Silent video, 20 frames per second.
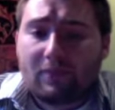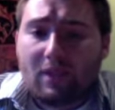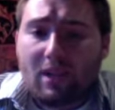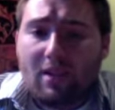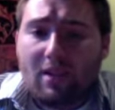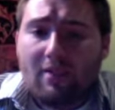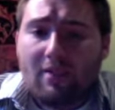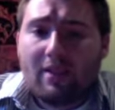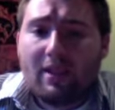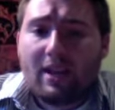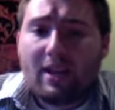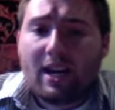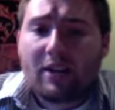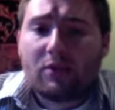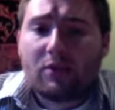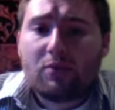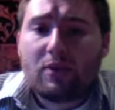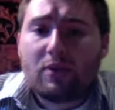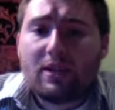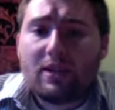The
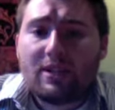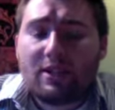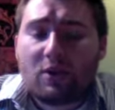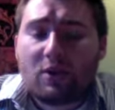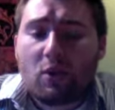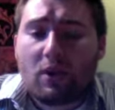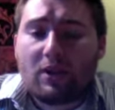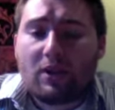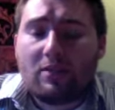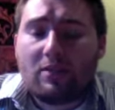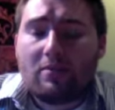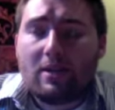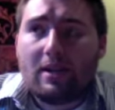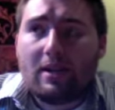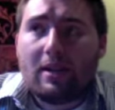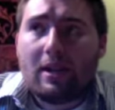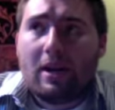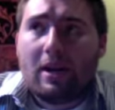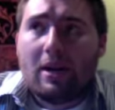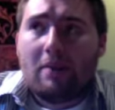next reason is going to
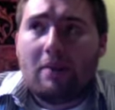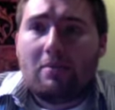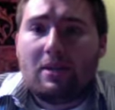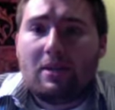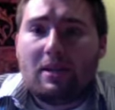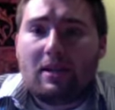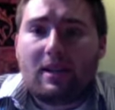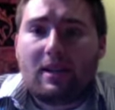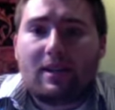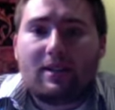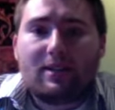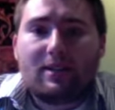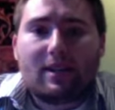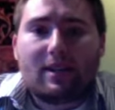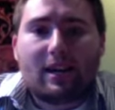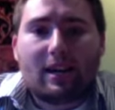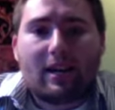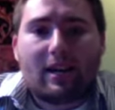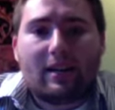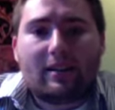be because
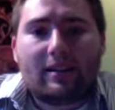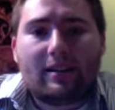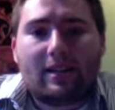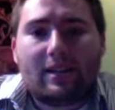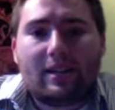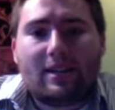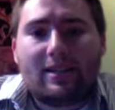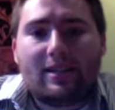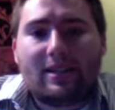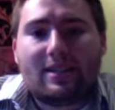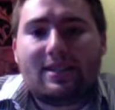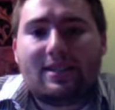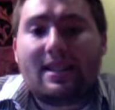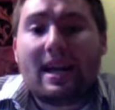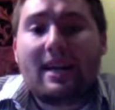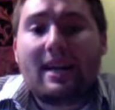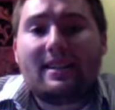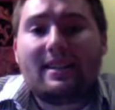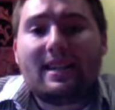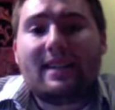it's
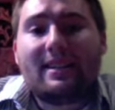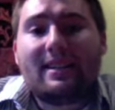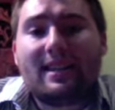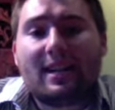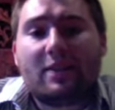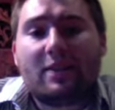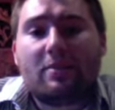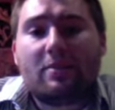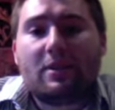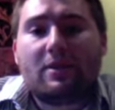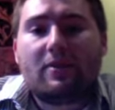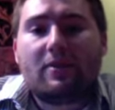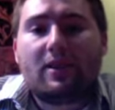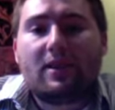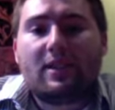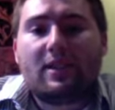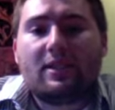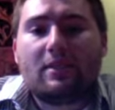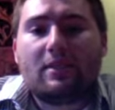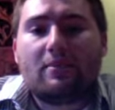not that expensive. I
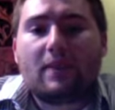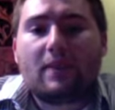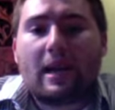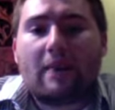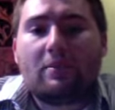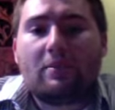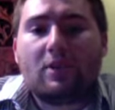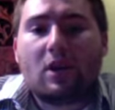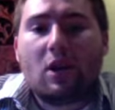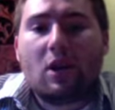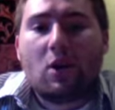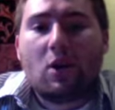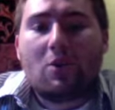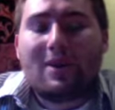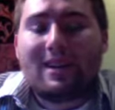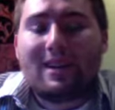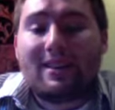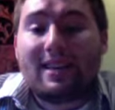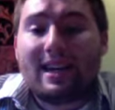think sometimes we get the